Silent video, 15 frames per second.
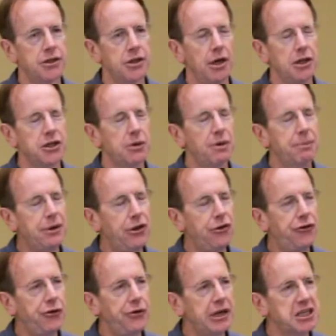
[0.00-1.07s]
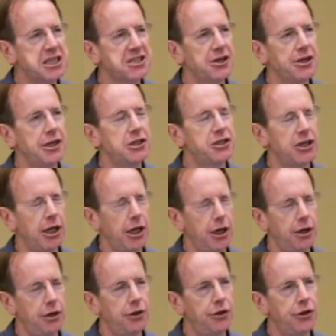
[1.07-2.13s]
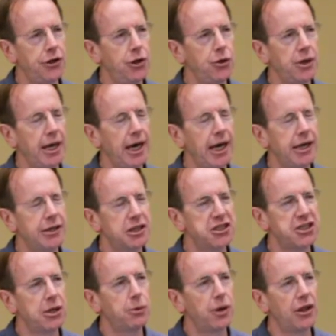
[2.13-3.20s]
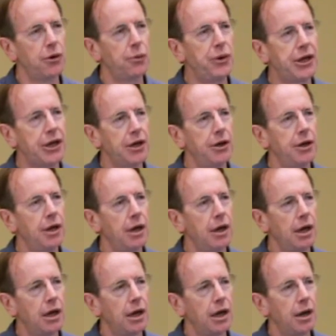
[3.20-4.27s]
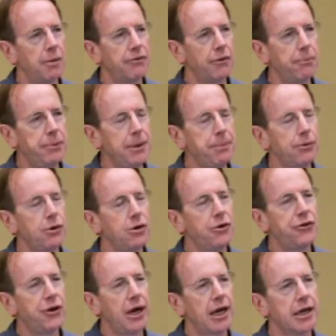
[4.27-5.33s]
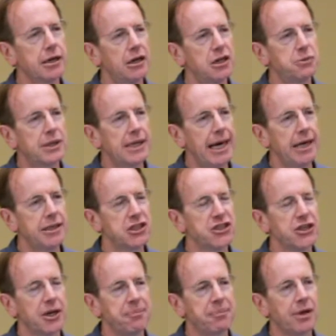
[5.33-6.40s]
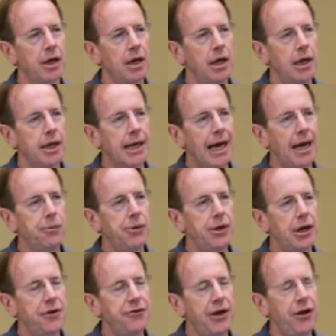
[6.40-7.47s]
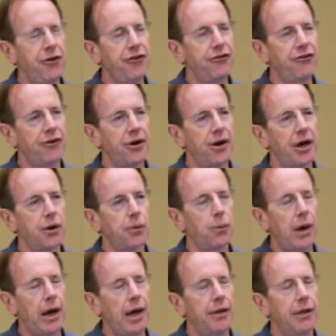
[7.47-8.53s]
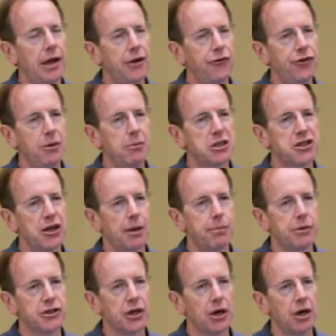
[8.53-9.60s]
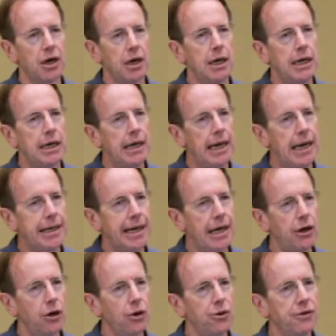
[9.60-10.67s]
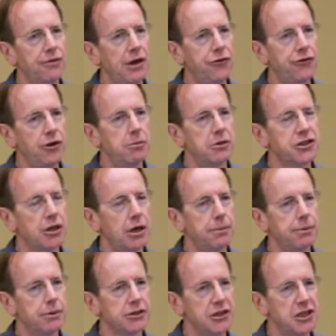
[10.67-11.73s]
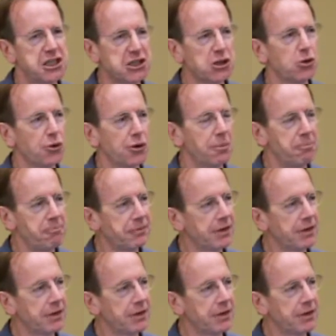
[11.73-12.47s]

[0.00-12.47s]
So we've been doing studies in the UK to see whether we can, for people who are diagnosed with cancer, can we identify where their tumour samples are and get hold of their tumour samples and store them